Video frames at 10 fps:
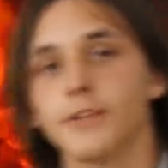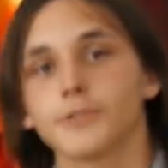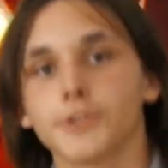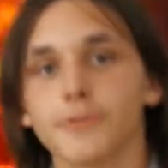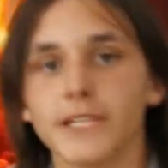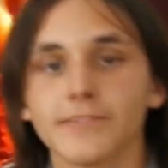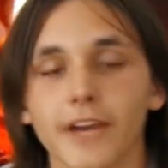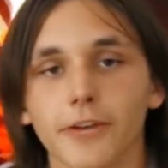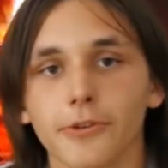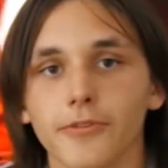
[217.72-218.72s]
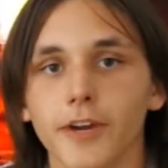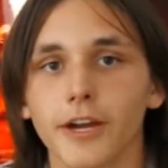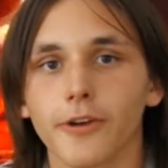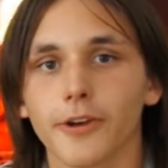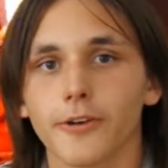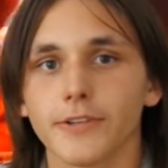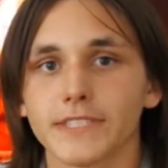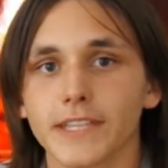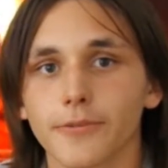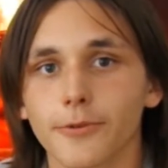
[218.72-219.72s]
Shirtwaist Factory fire occurred to
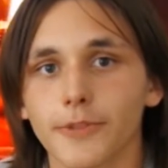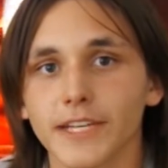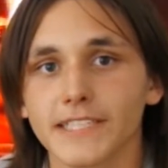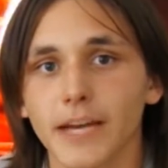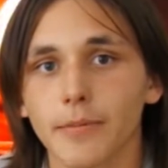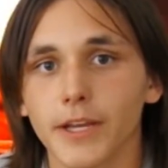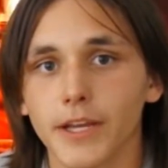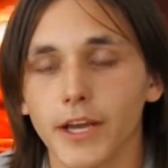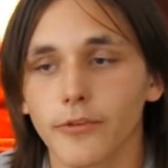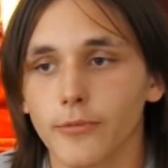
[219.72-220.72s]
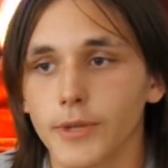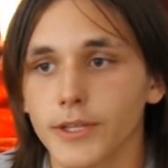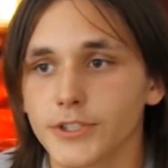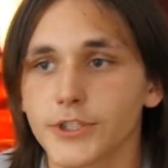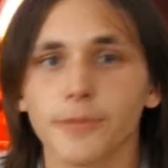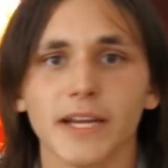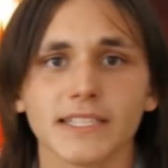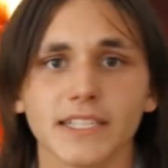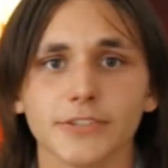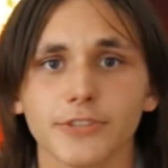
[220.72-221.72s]
several things happening in government. The Sherman
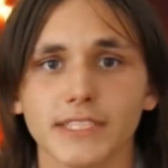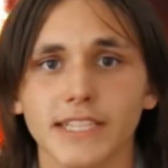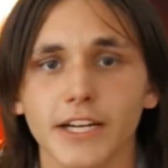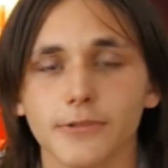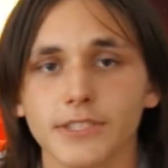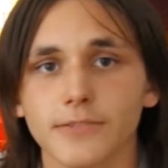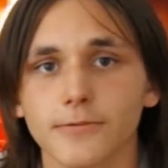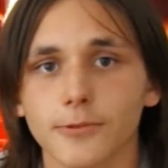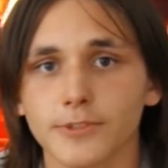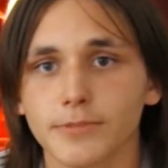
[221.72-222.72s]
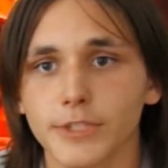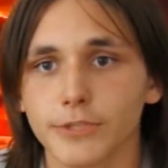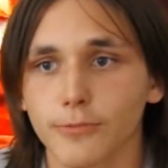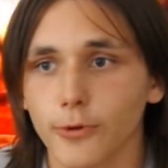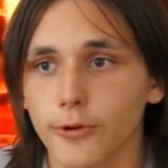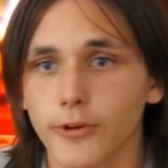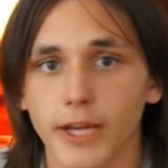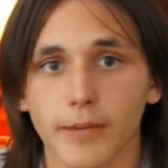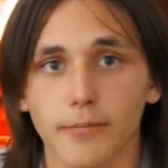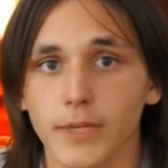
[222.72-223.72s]
Antitrust Act was enforced much more,
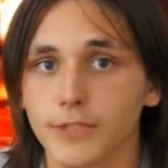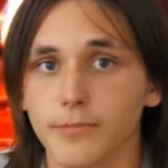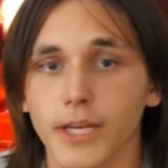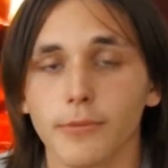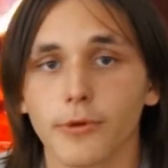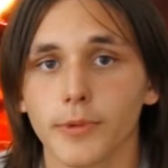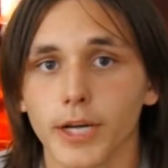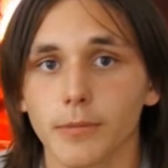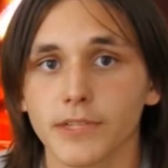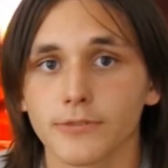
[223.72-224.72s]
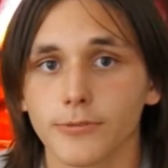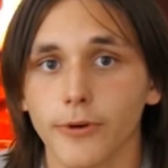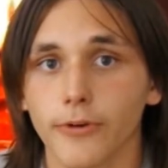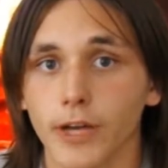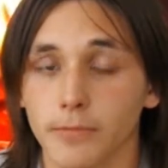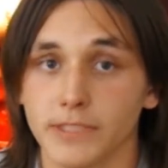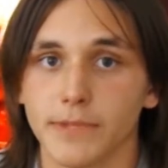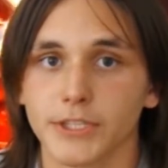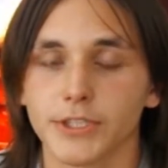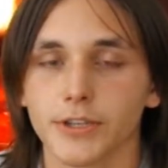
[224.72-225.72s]
and many more monopolies were broken up,
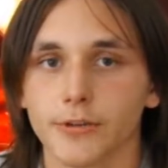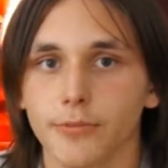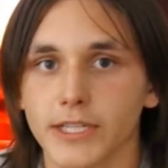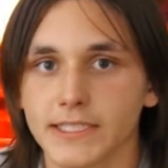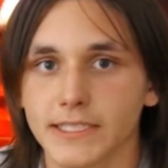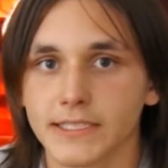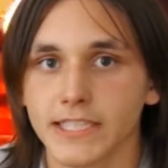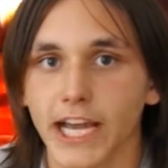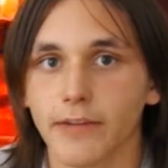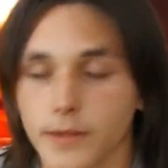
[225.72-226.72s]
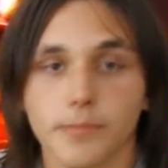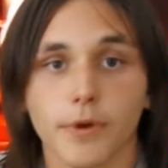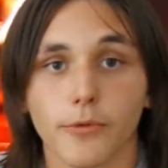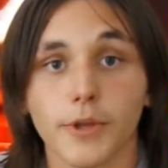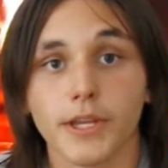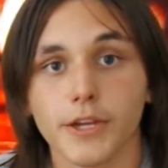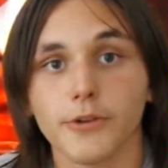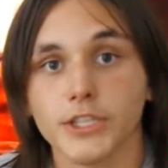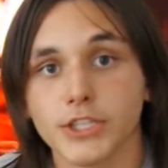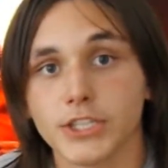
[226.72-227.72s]
especially under President Taft. But really, the
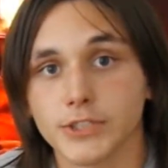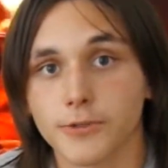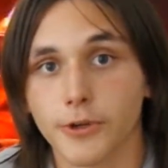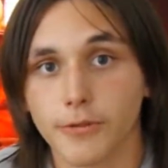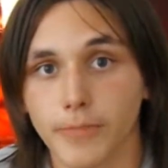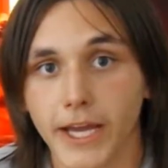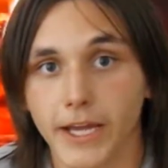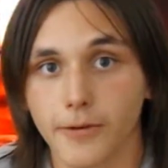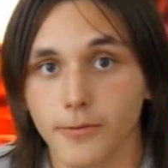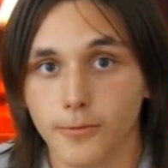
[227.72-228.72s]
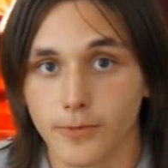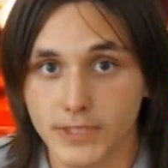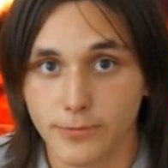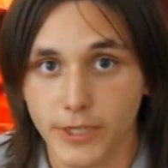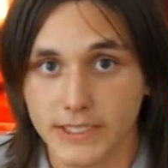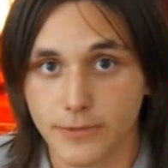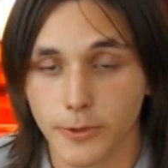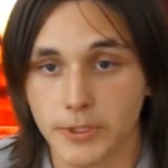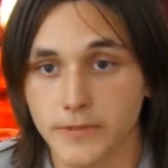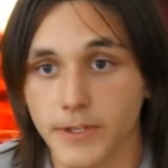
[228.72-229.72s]
only judge of good and bad was President Roosevelt